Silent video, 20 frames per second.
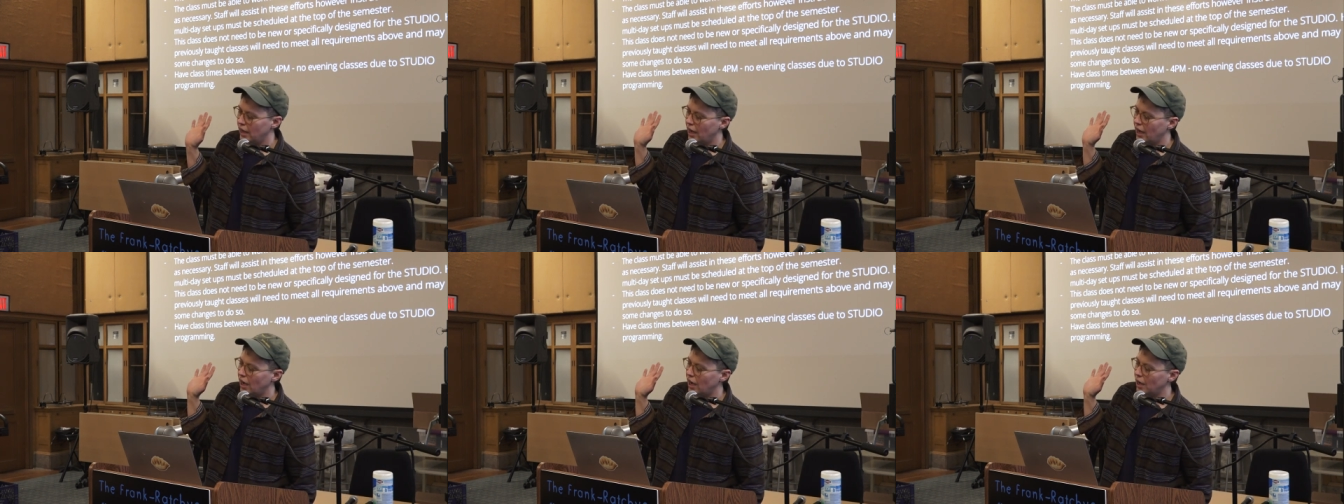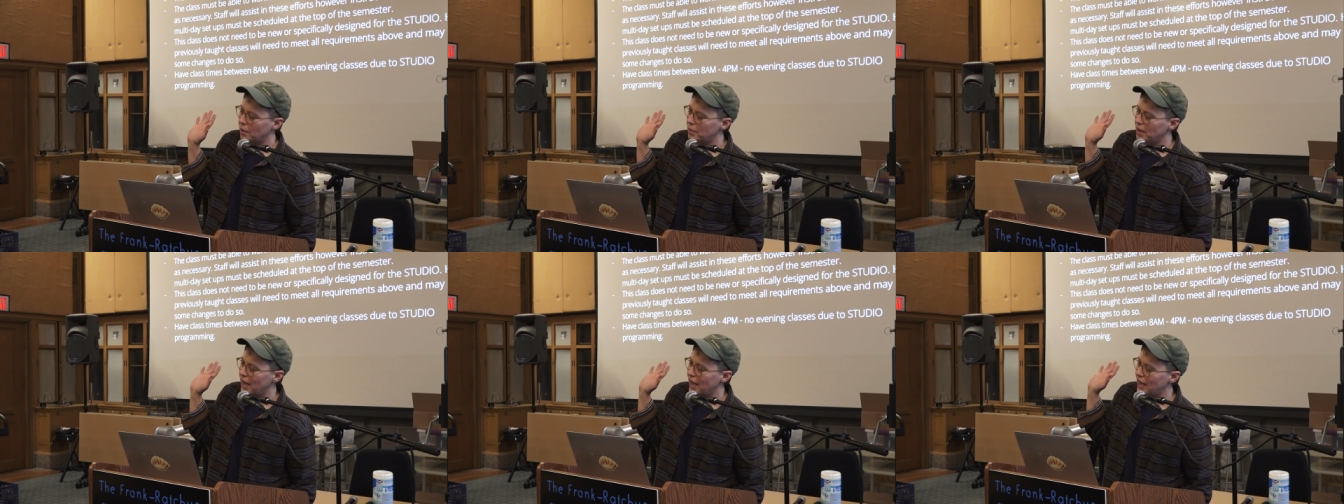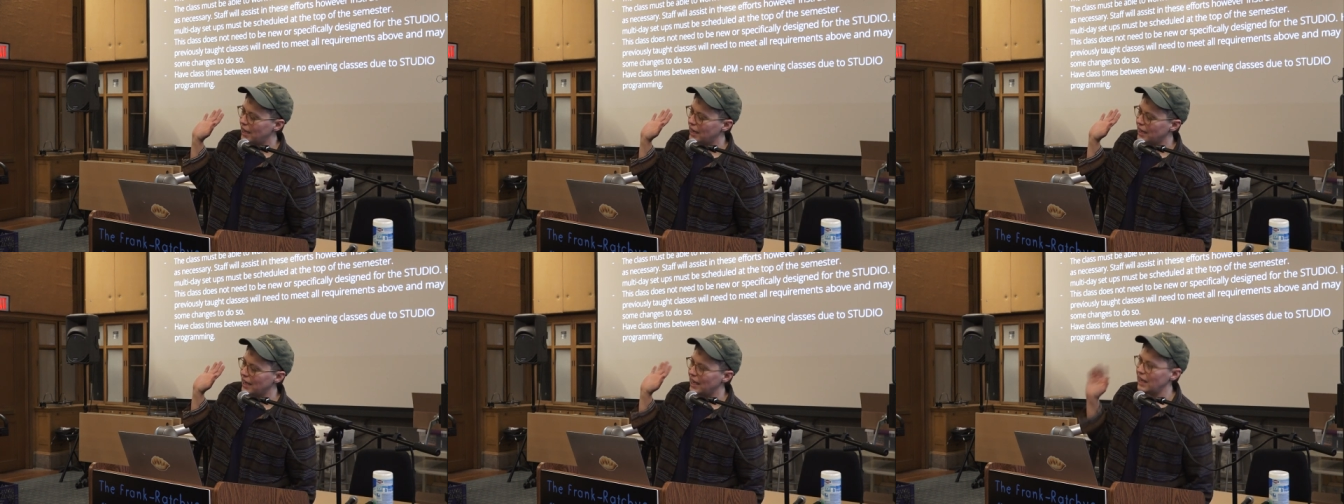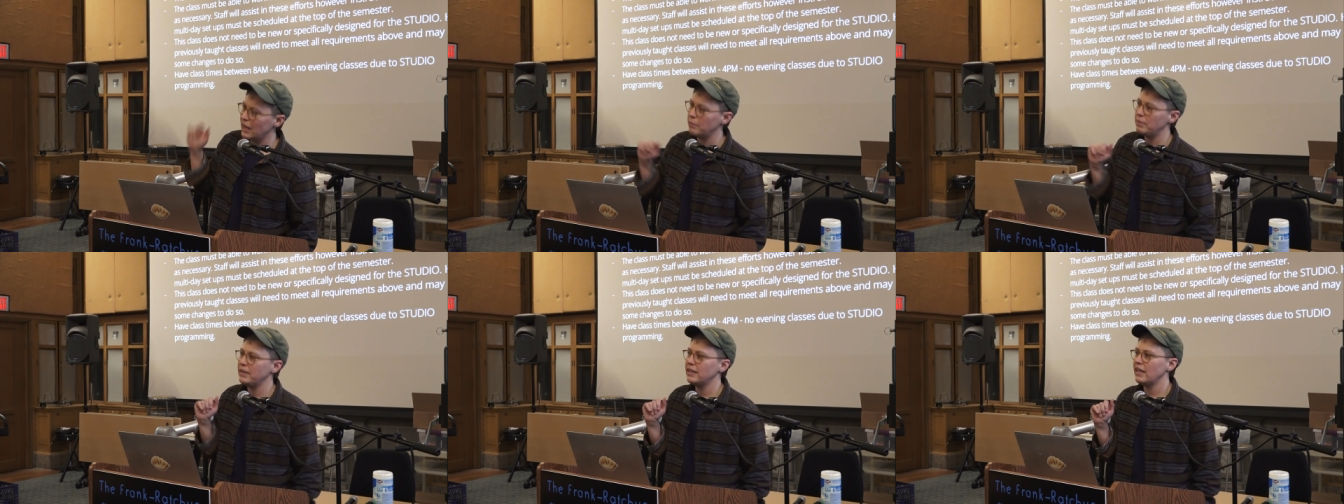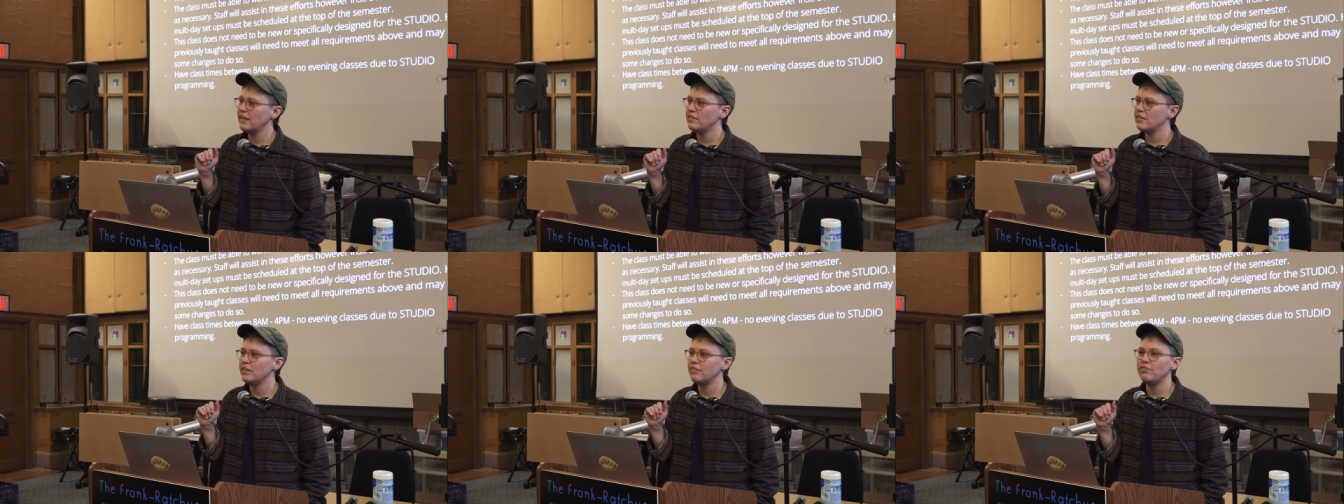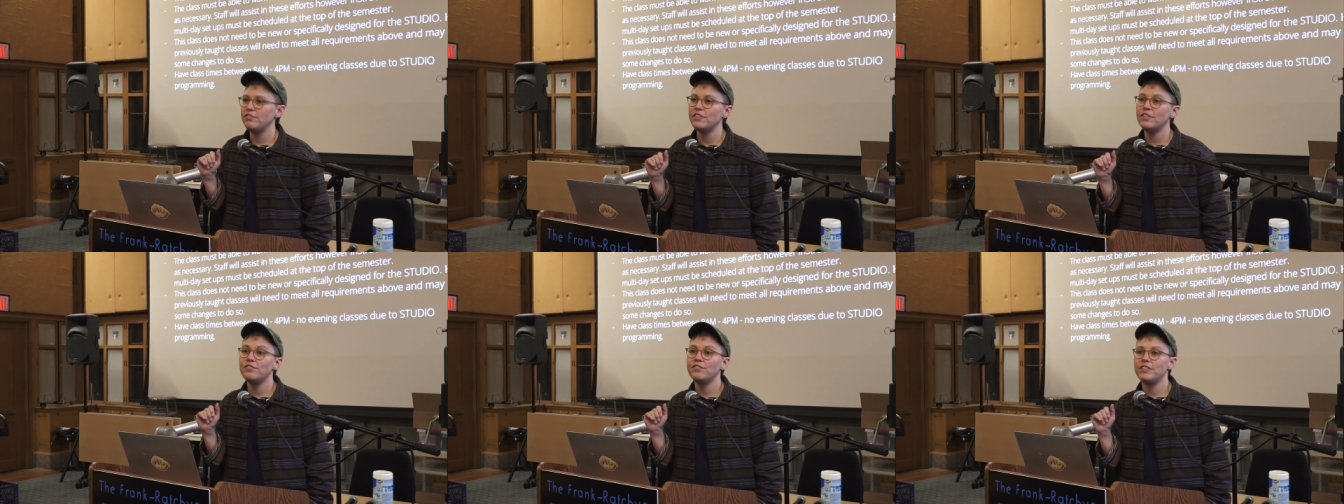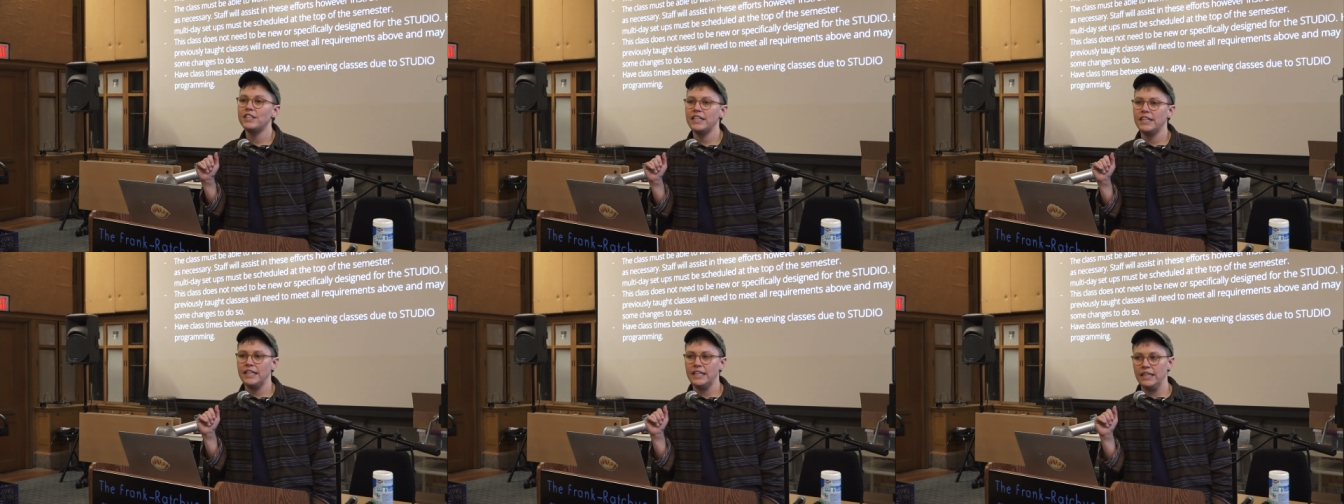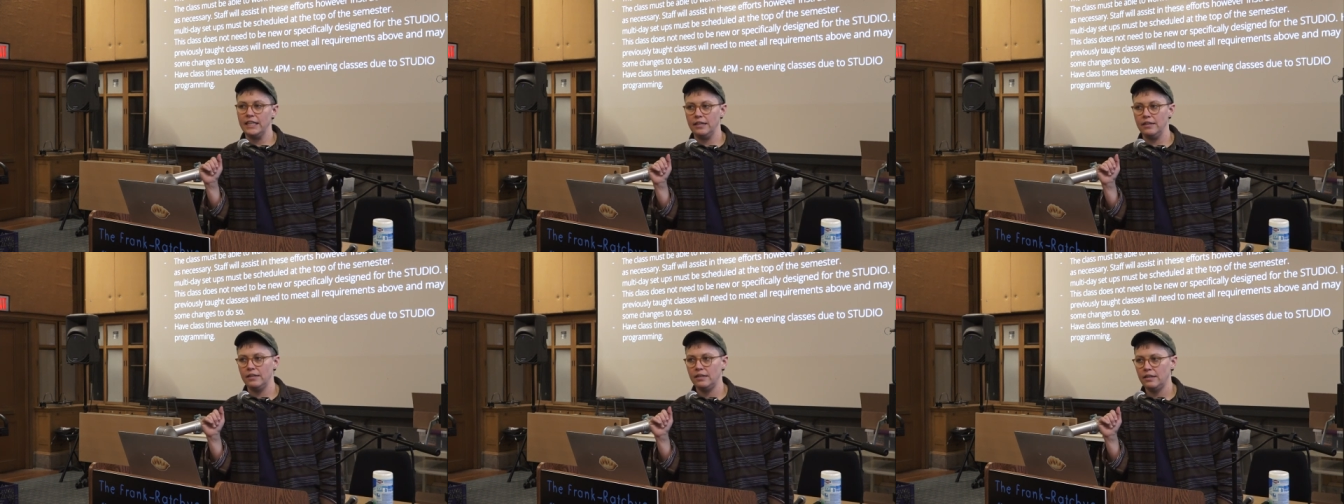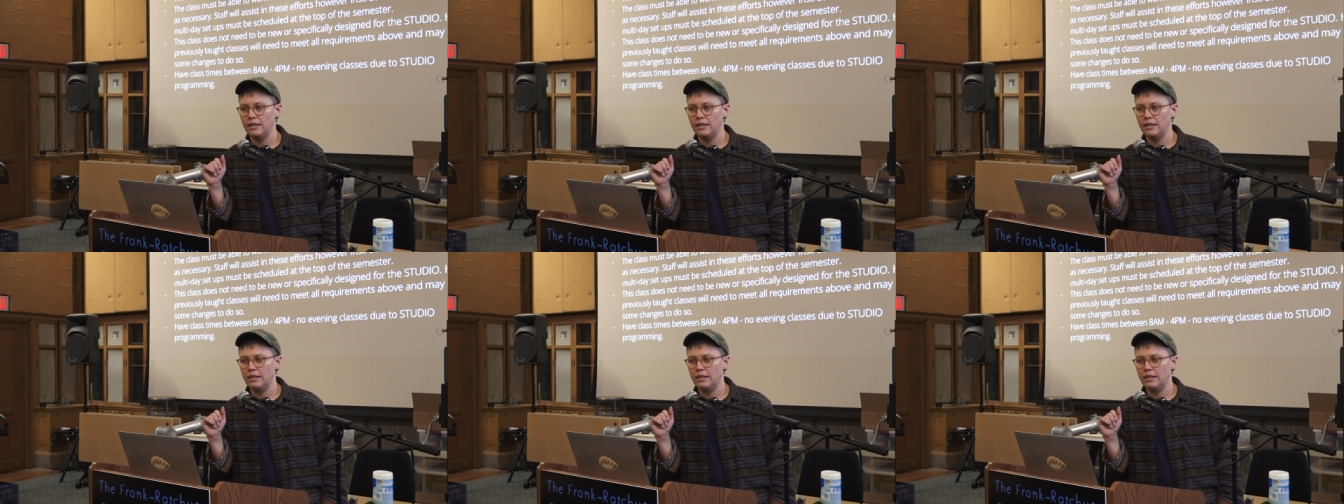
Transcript: And it can't be less than 15.